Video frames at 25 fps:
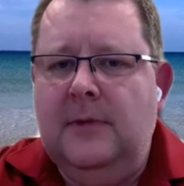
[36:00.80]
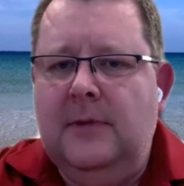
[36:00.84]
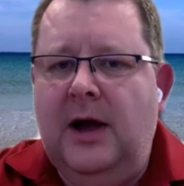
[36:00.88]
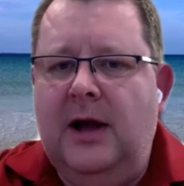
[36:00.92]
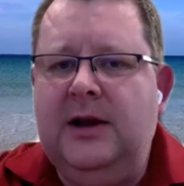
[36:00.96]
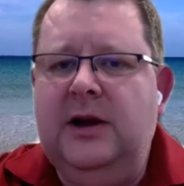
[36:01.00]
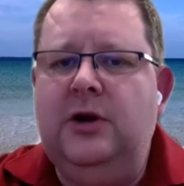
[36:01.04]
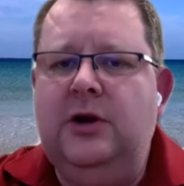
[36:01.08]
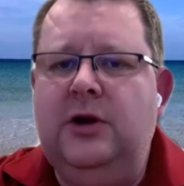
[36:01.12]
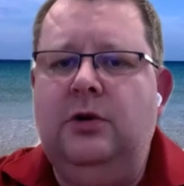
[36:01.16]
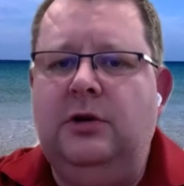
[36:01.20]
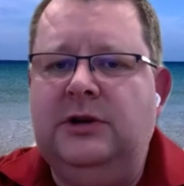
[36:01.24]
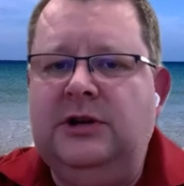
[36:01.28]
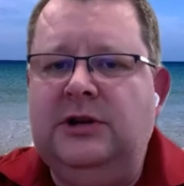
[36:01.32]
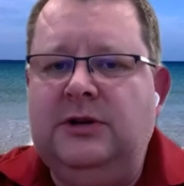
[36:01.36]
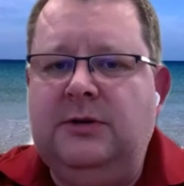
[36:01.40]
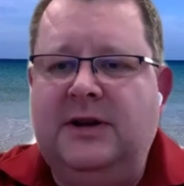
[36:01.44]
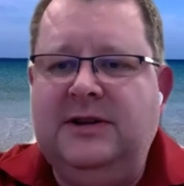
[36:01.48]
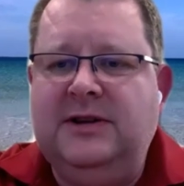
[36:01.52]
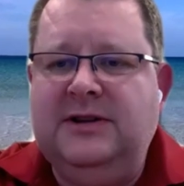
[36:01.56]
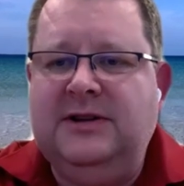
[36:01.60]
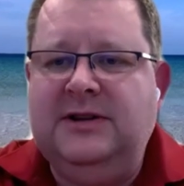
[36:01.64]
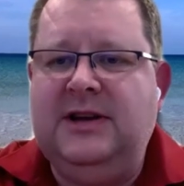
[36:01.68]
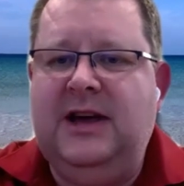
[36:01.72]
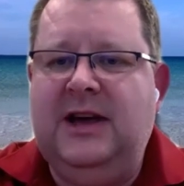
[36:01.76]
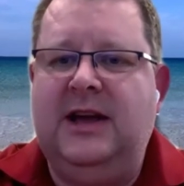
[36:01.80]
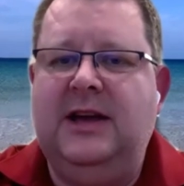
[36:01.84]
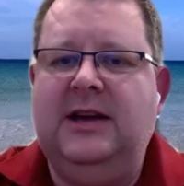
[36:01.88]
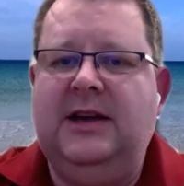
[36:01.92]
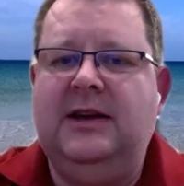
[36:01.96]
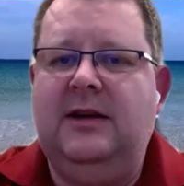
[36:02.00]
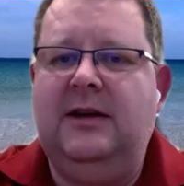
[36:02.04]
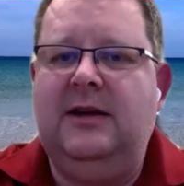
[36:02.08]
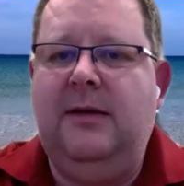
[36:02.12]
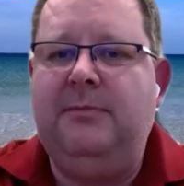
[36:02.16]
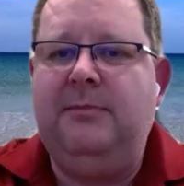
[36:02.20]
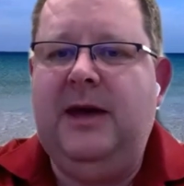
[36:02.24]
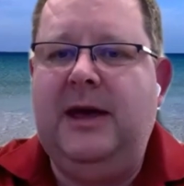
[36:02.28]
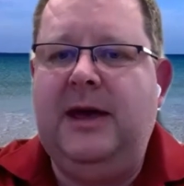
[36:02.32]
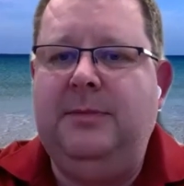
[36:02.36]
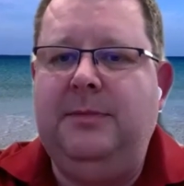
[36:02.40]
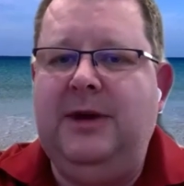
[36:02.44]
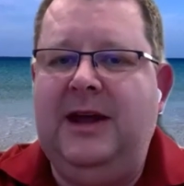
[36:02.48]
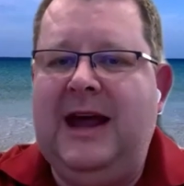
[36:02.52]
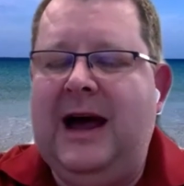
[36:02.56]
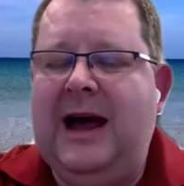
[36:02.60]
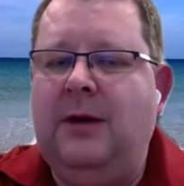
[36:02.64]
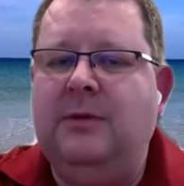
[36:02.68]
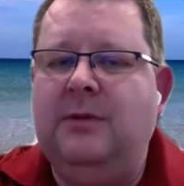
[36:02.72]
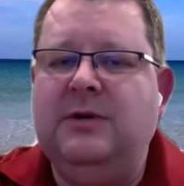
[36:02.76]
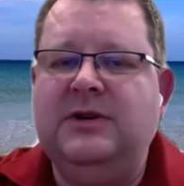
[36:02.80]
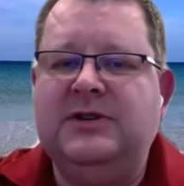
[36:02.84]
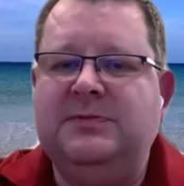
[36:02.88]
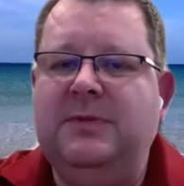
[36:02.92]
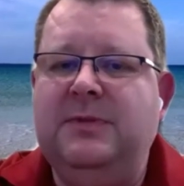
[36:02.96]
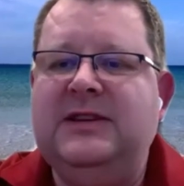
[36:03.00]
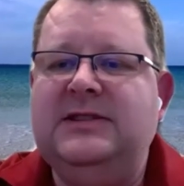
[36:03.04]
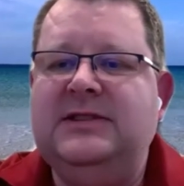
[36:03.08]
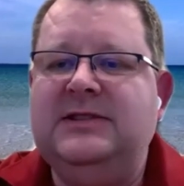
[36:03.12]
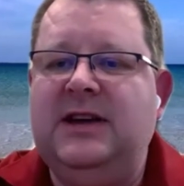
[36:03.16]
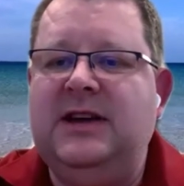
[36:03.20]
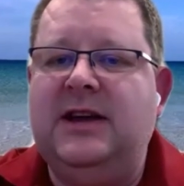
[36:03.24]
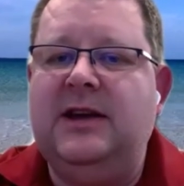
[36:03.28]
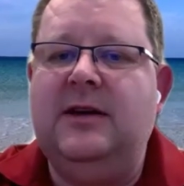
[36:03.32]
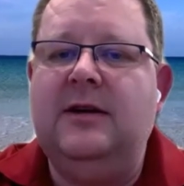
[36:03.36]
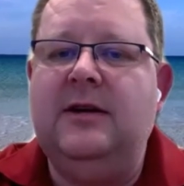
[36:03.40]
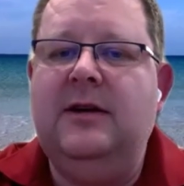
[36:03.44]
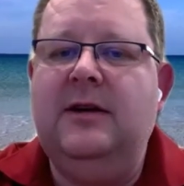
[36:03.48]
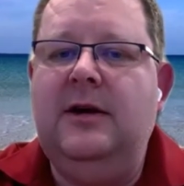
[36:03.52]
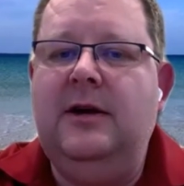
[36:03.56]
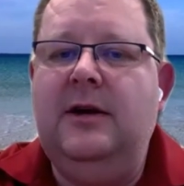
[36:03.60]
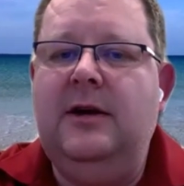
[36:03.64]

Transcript: And in order to undertake maybe an hour's meeting,